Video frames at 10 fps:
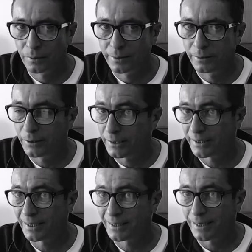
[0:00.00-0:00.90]

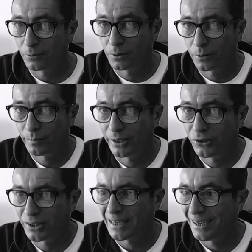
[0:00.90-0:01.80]
96 download
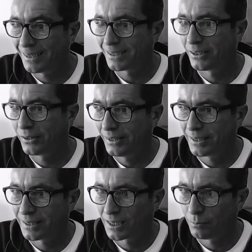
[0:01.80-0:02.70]
pages and
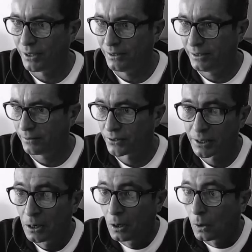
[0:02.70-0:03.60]
96 PDFs,
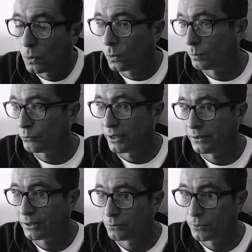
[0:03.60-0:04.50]
all
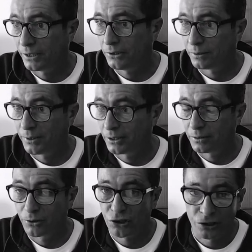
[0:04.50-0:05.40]
branded, ready to make
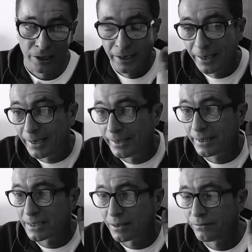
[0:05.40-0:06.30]
commission. It
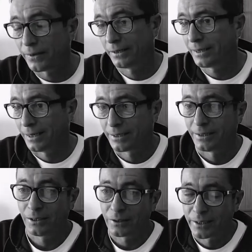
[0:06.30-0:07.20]
is
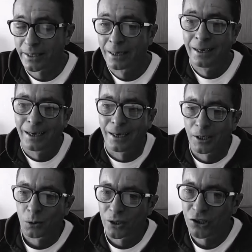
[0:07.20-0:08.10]
fantastic, guys. Any
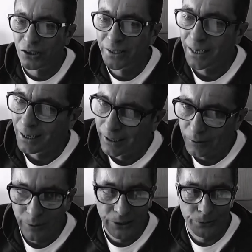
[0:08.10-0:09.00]
questions, let
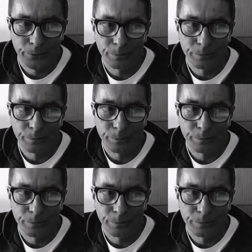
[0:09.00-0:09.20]
me know.